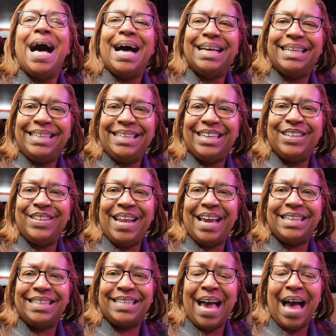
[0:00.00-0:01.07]
Until
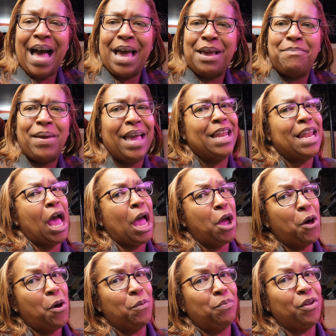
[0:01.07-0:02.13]
next time, and I
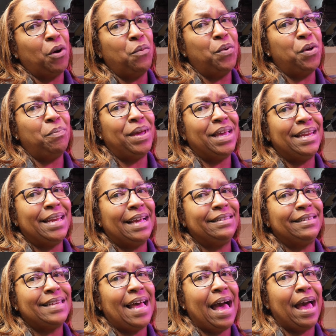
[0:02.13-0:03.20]
hope there will be a
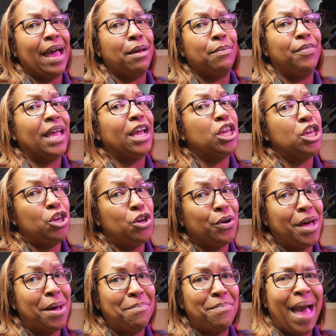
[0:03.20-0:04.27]
next time that you
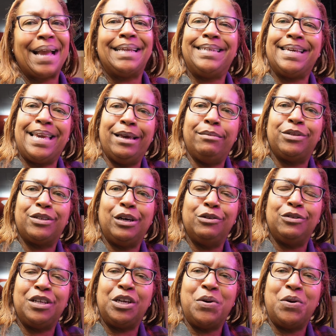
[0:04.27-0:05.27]
come back to Kim's Kozy